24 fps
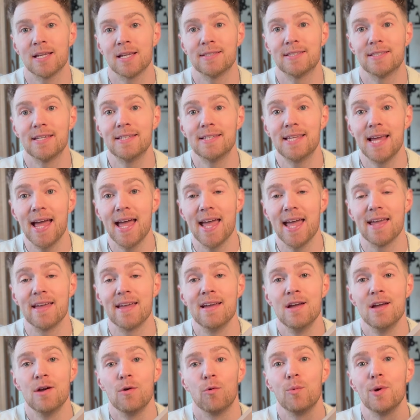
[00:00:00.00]
And today
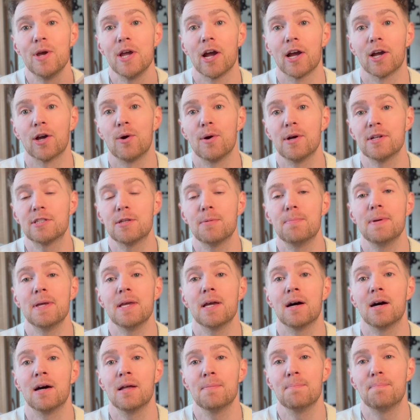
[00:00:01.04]
we are going to be
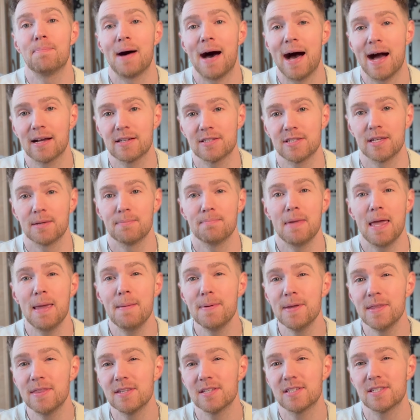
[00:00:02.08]
unboxing
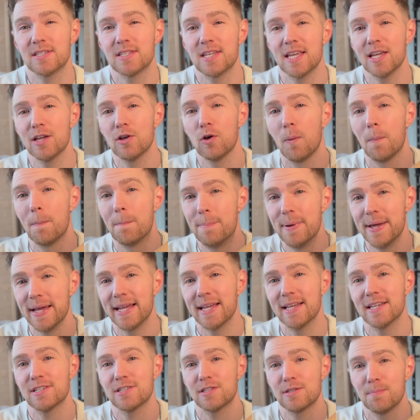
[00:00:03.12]
maybe the single
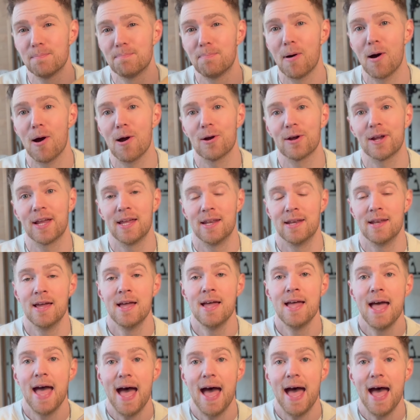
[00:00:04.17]
biggest bargain